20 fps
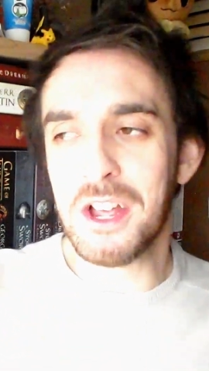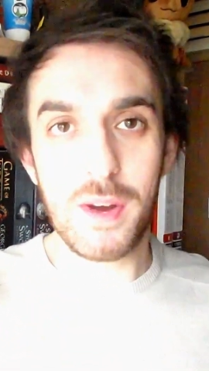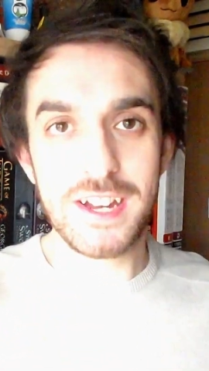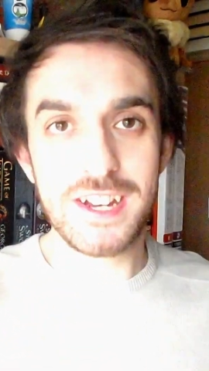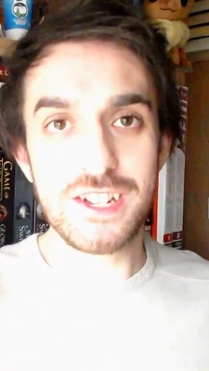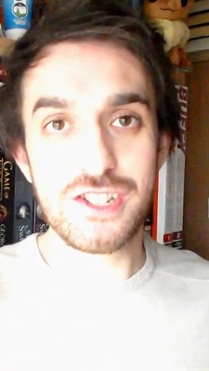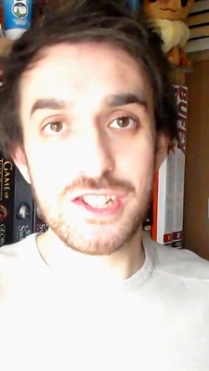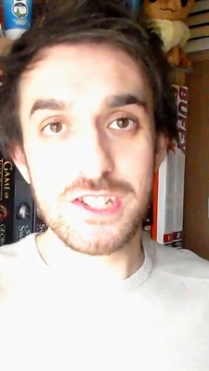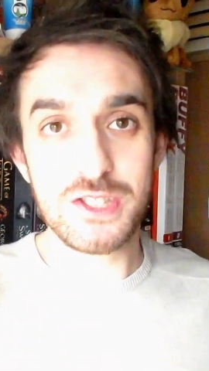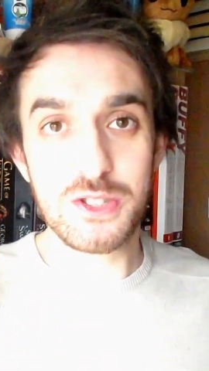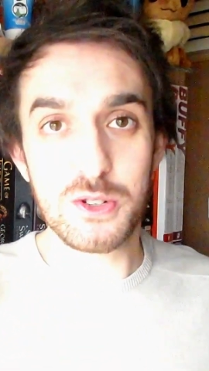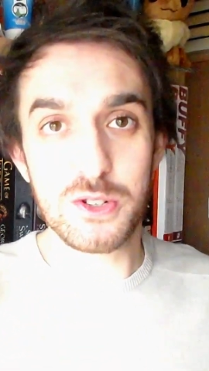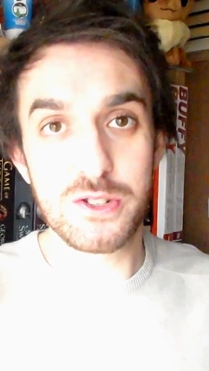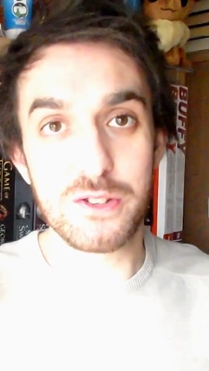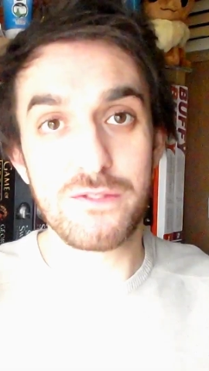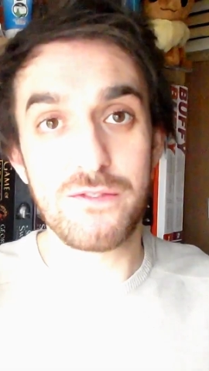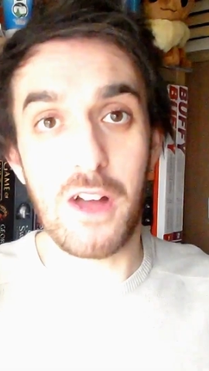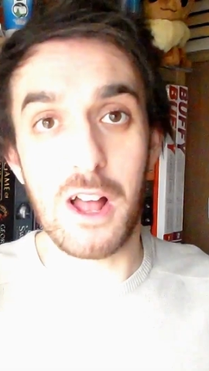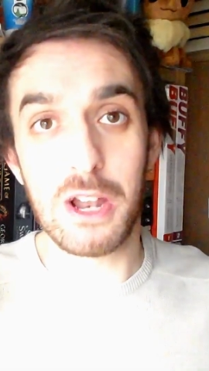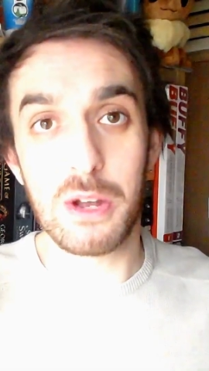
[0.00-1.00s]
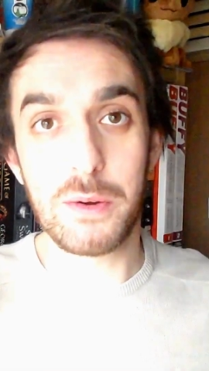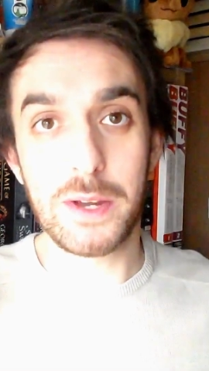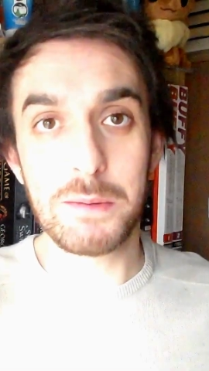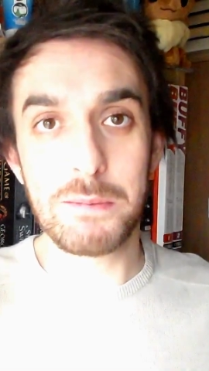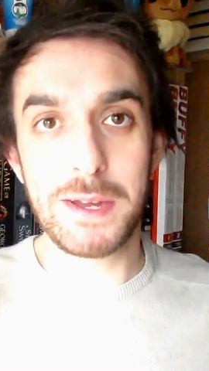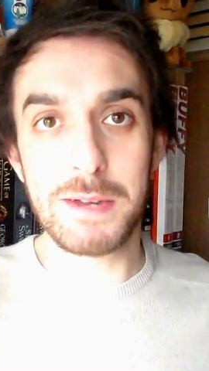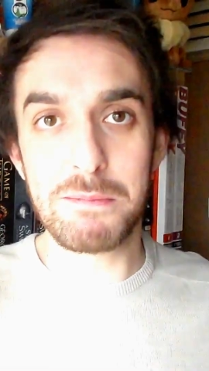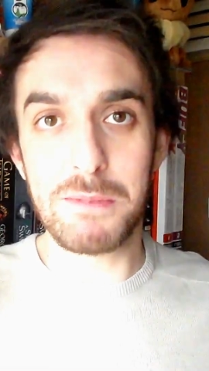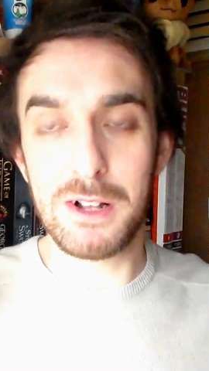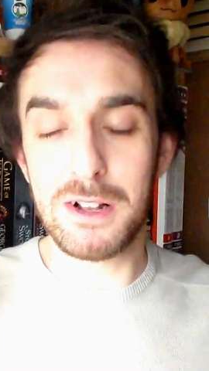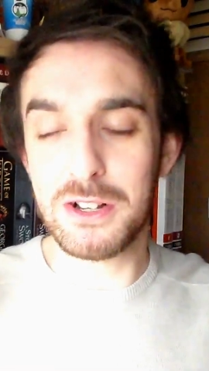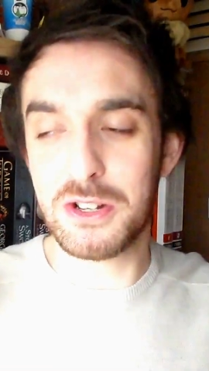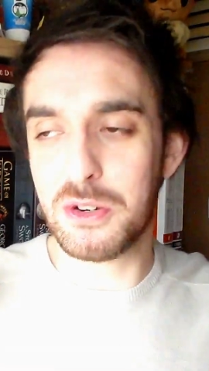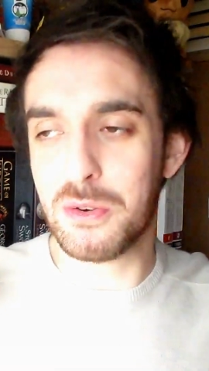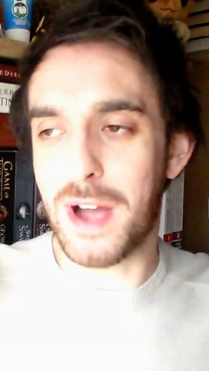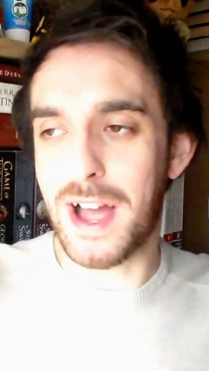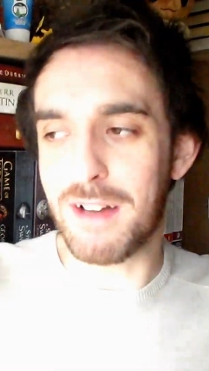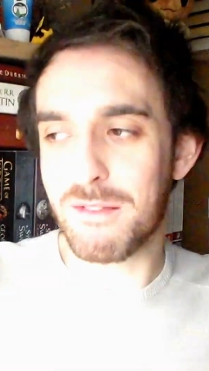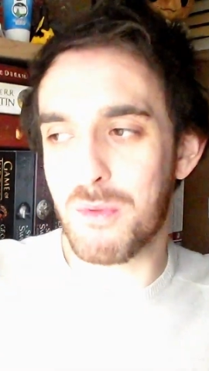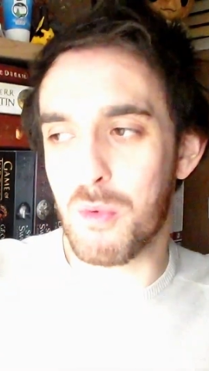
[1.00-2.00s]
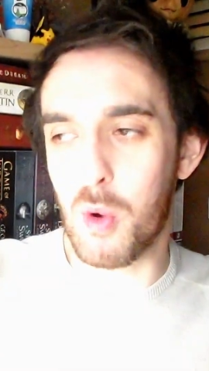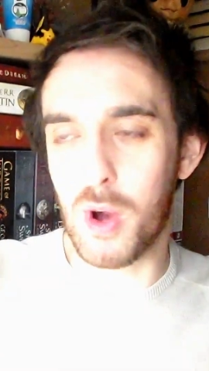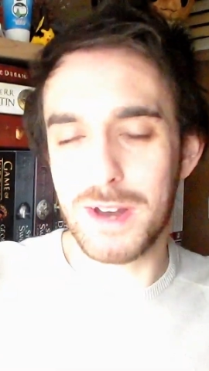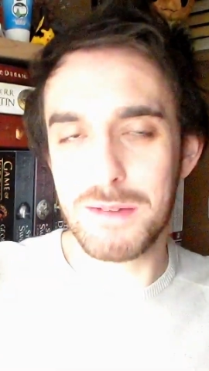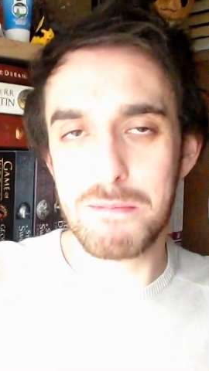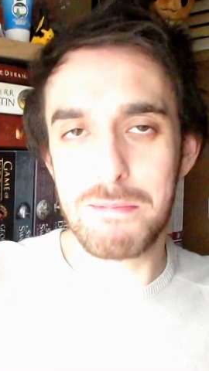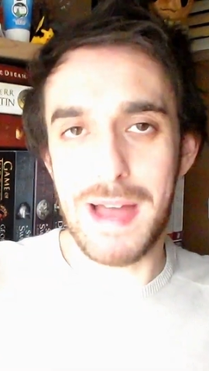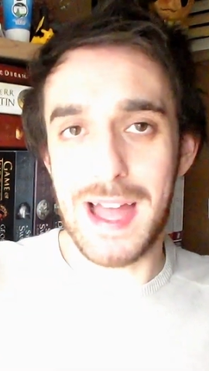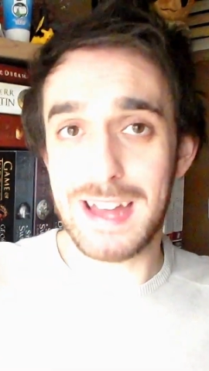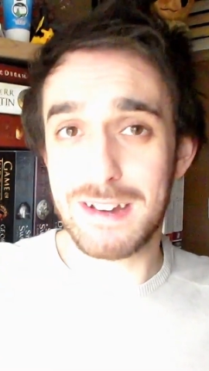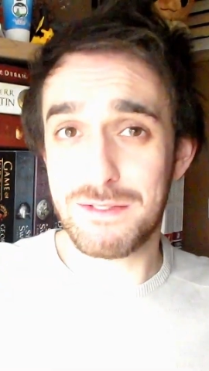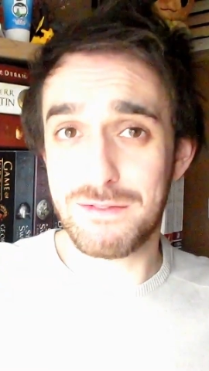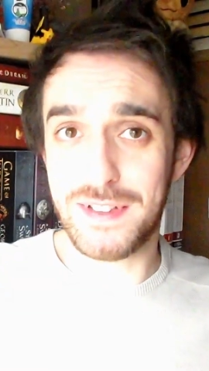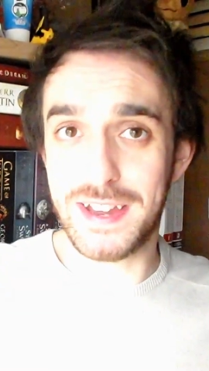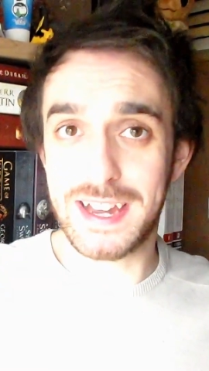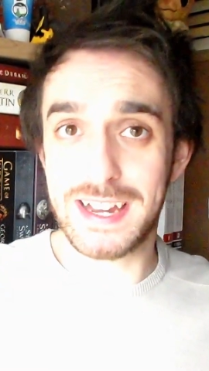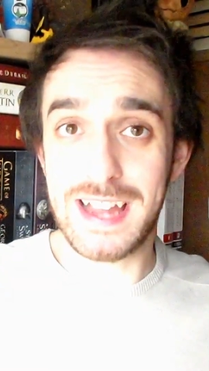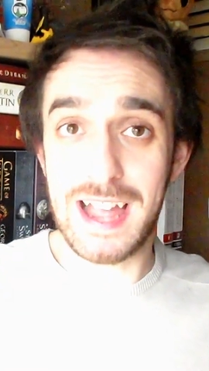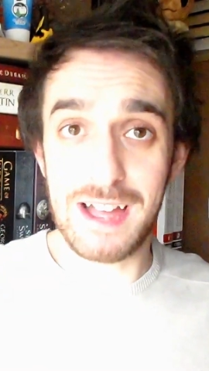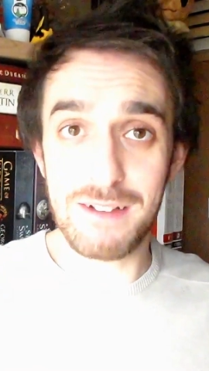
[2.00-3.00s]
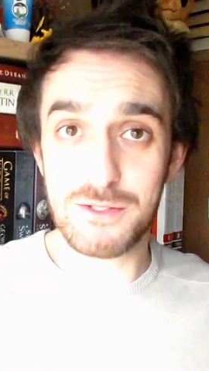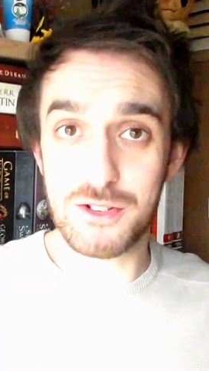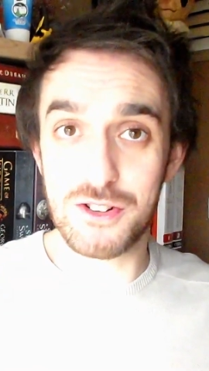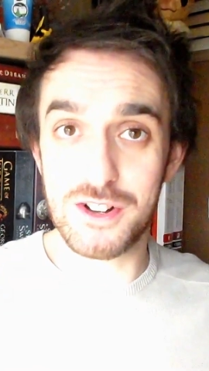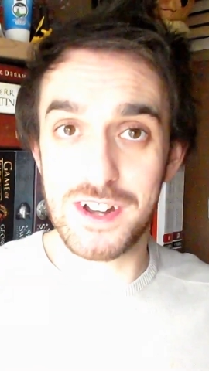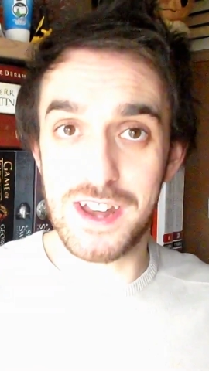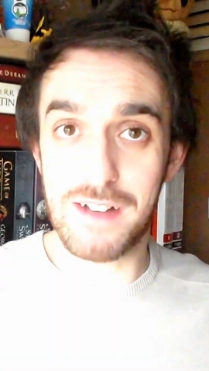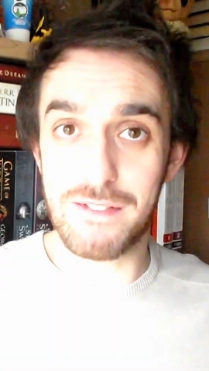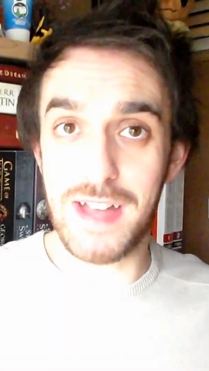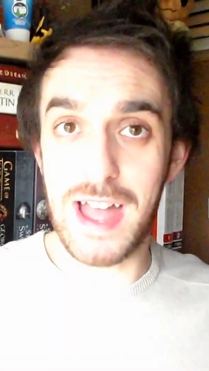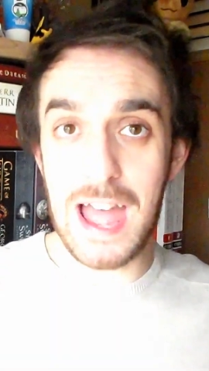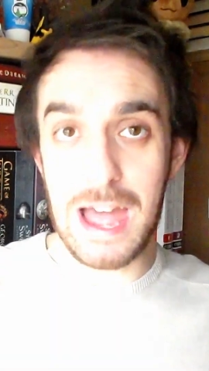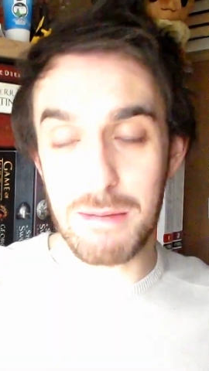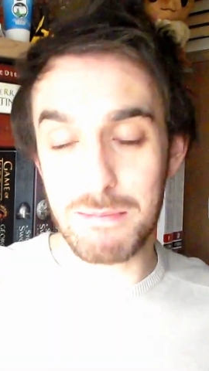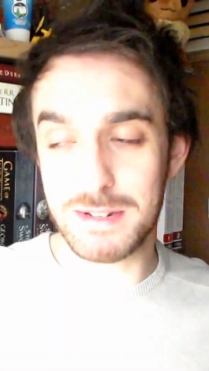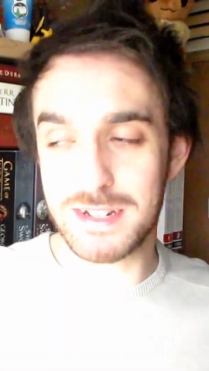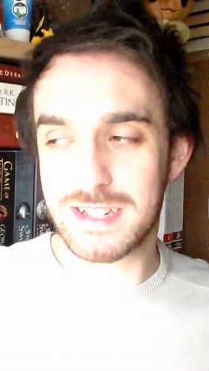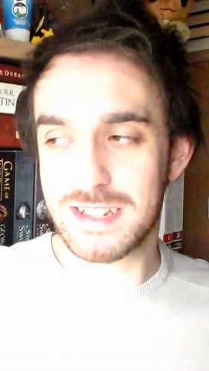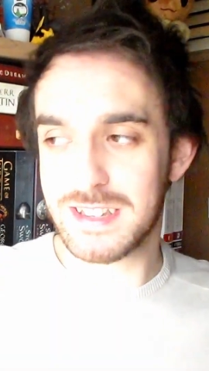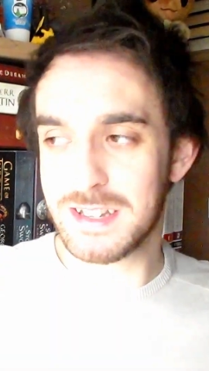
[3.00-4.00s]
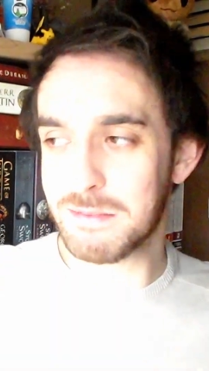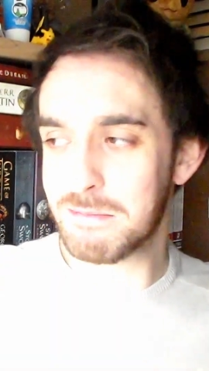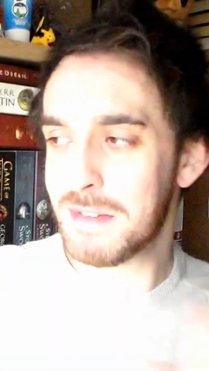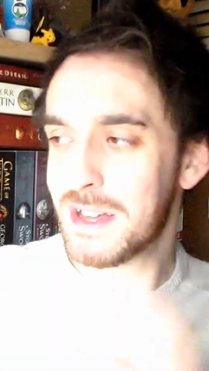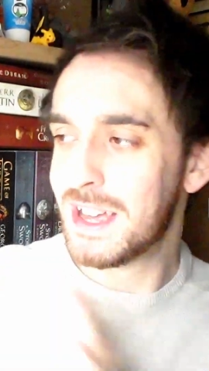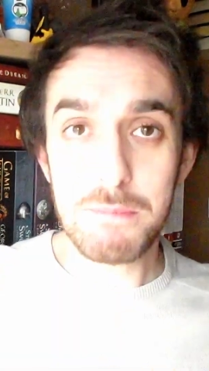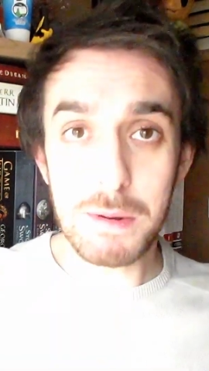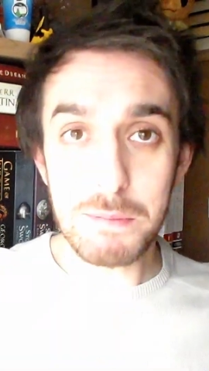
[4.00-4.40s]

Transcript: where you're just sort of following people who have one bad thing after another happen to them,